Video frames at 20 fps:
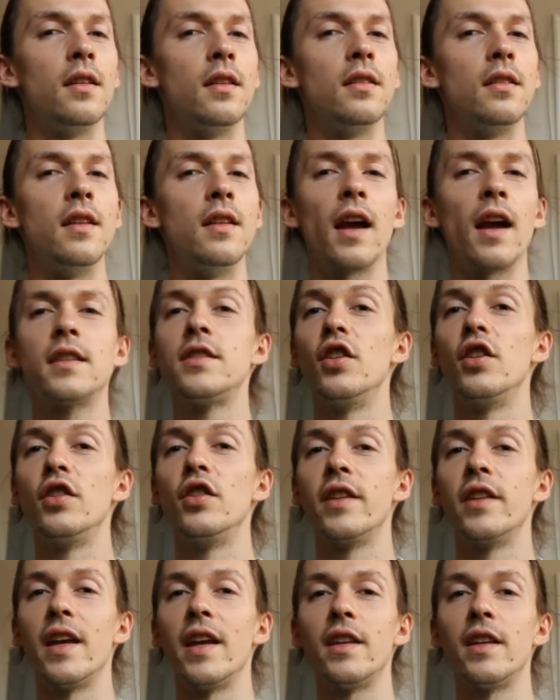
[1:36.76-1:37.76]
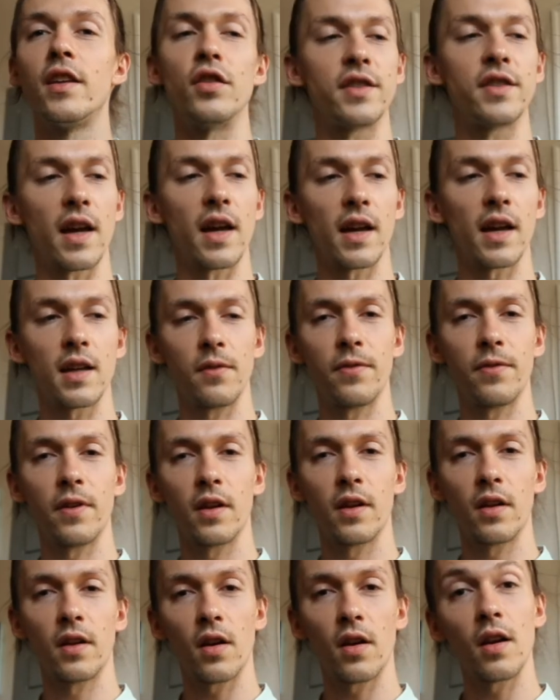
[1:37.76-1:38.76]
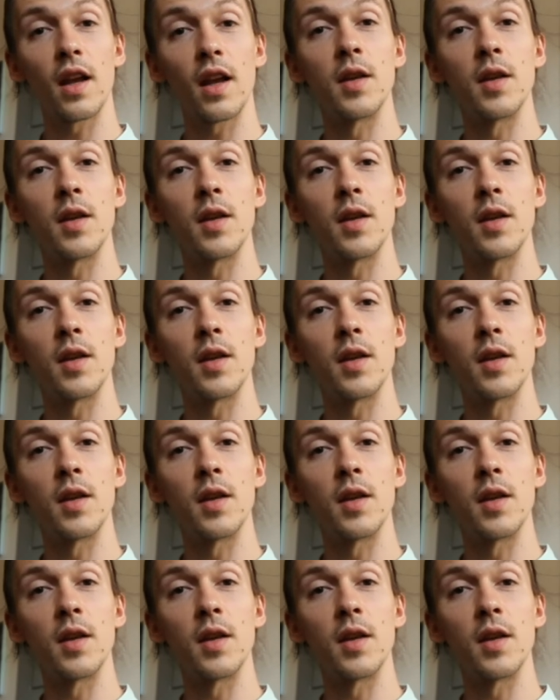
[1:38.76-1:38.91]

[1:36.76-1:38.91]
Next, you'll take your second finger